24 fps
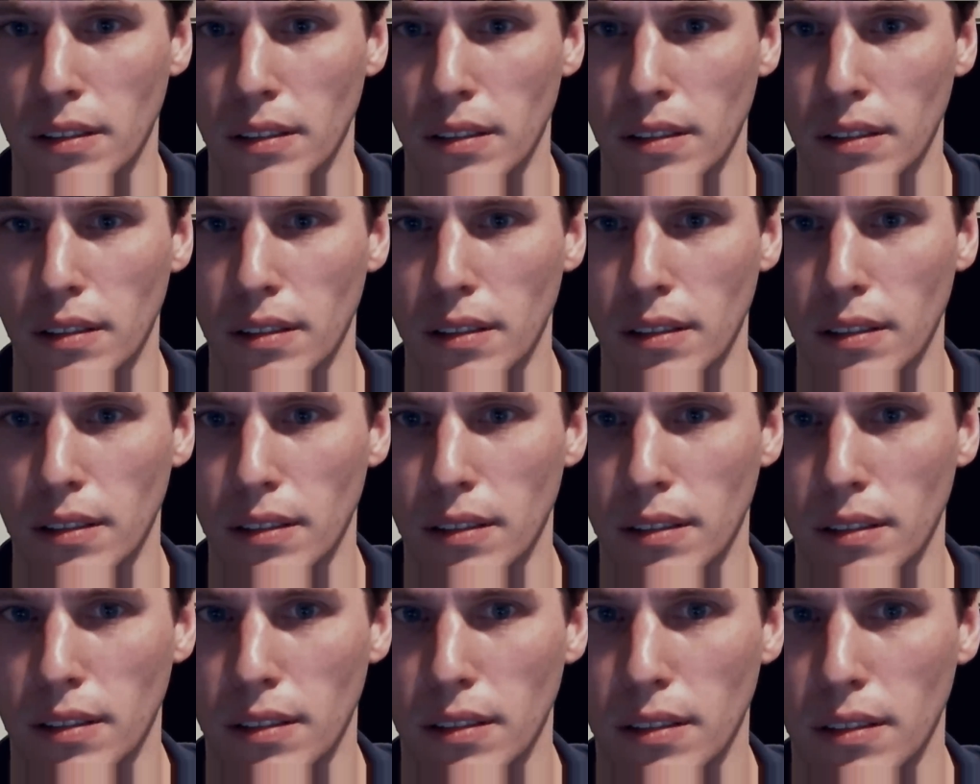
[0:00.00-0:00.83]

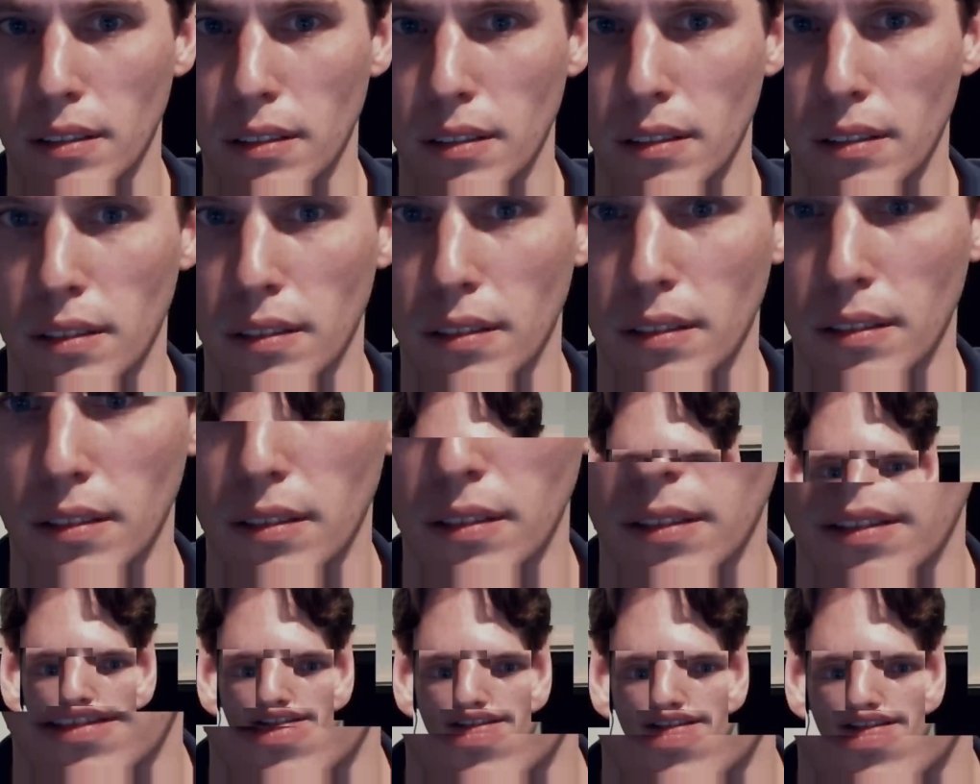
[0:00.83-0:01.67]

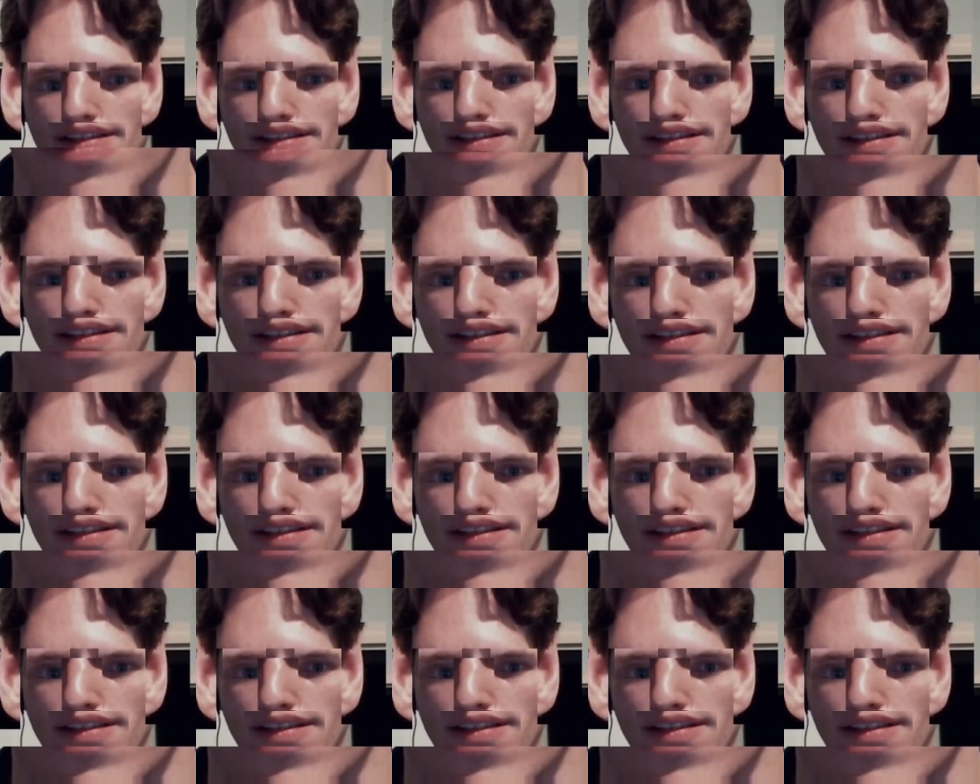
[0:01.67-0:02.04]
Nothing is said.